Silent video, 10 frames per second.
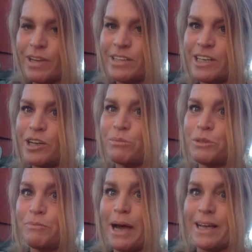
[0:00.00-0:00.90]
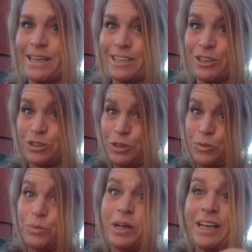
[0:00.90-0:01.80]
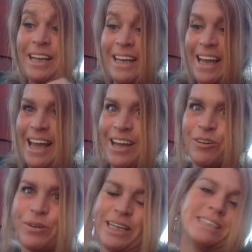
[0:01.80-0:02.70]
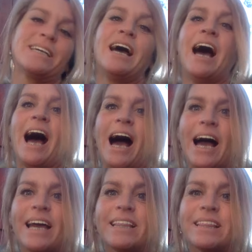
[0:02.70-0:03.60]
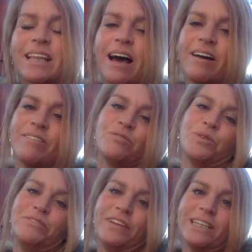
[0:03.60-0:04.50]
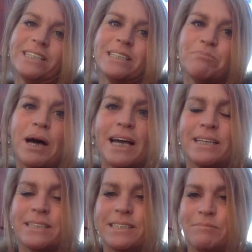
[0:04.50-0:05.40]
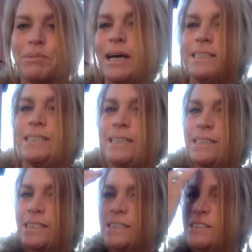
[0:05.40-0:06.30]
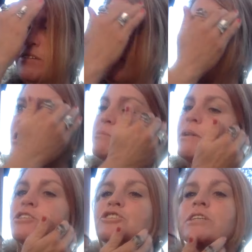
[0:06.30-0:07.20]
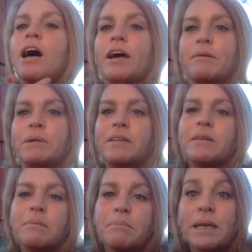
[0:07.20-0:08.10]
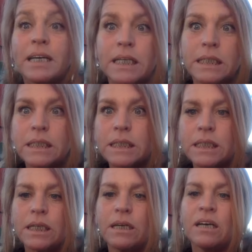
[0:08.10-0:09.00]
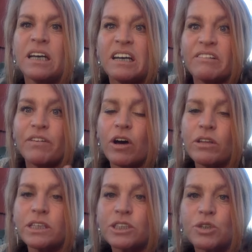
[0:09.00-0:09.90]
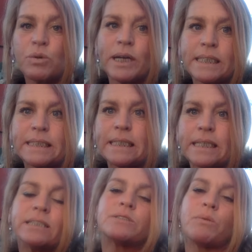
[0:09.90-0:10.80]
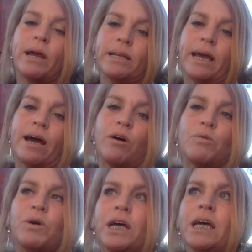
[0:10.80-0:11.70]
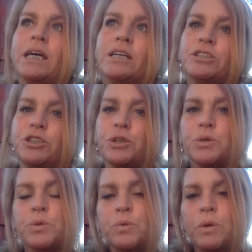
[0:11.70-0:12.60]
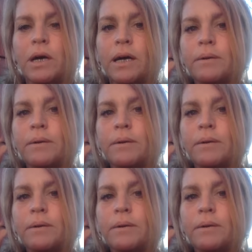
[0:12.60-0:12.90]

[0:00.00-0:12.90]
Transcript: and then it'll move back into Aries. I love when Venus is in Pisces. This is a very special time in the midst of all this craziness right now to